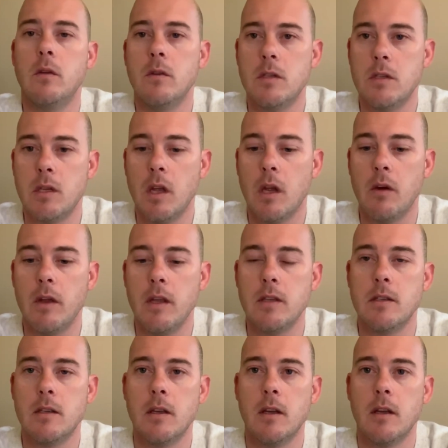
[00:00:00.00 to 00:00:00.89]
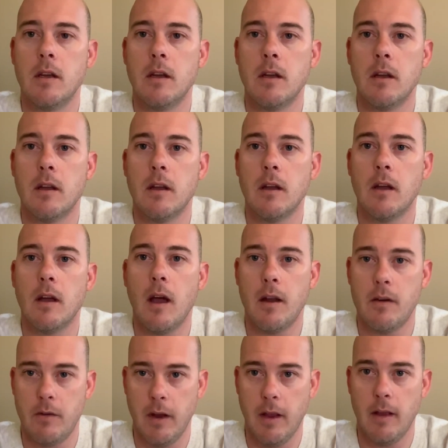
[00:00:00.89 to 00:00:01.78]
series
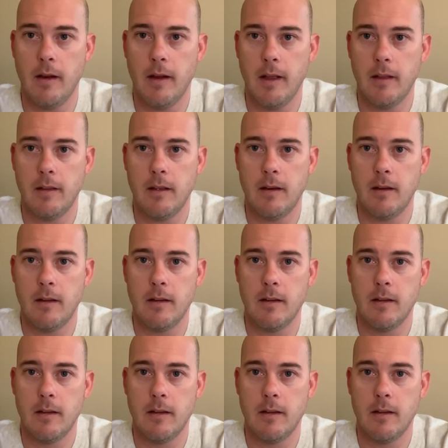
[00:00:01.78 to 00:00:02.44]
unregulated.